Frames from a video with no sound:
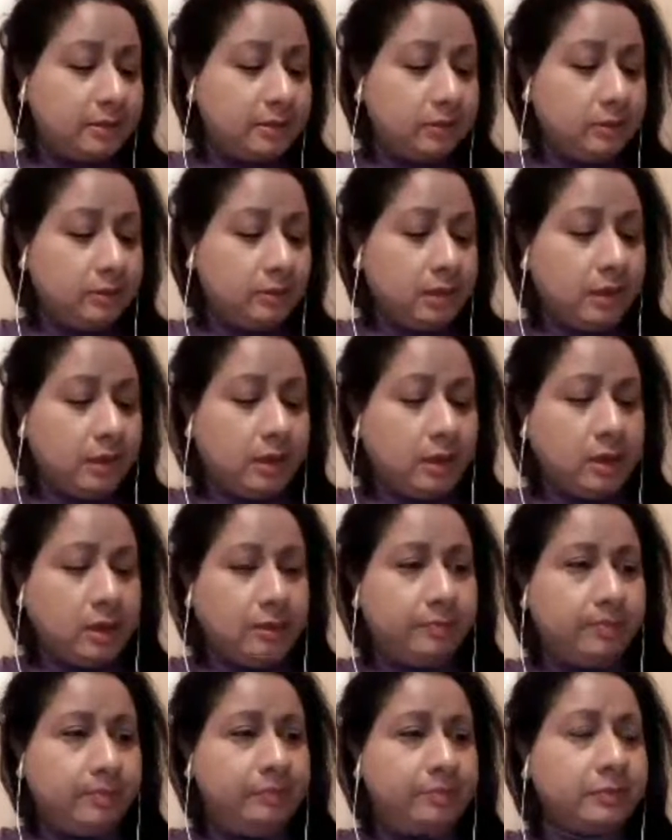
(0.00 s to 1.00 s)

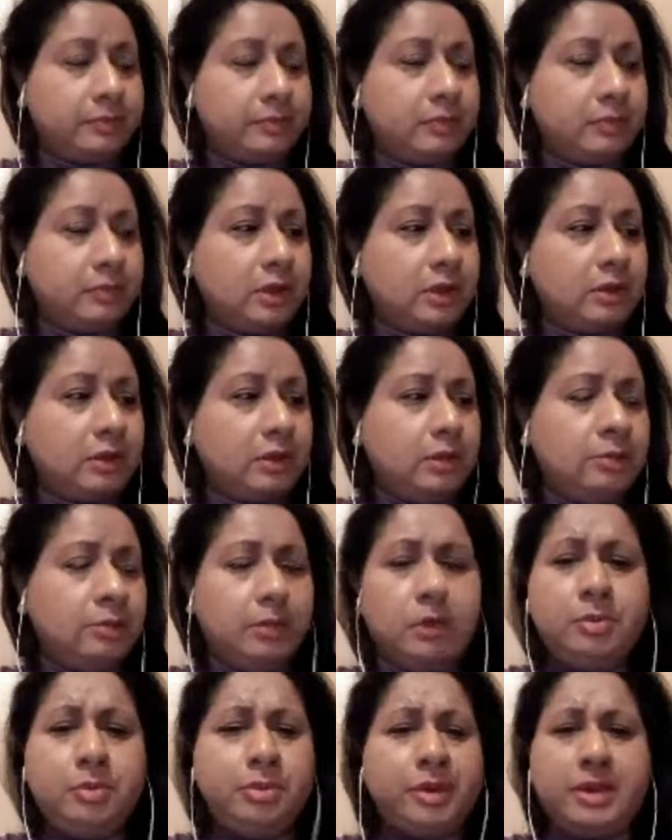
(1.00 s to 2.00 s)
to
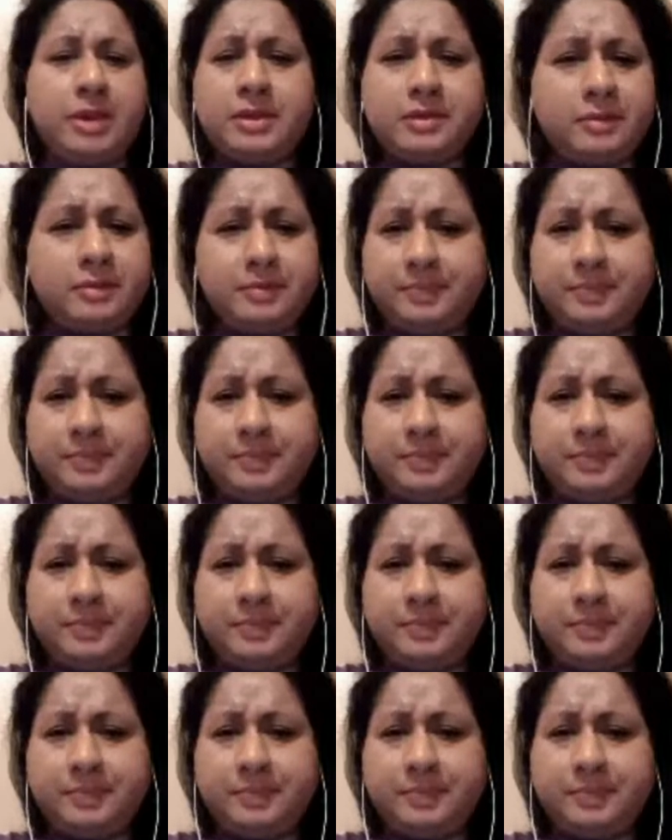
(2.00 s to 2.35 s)
blueprints.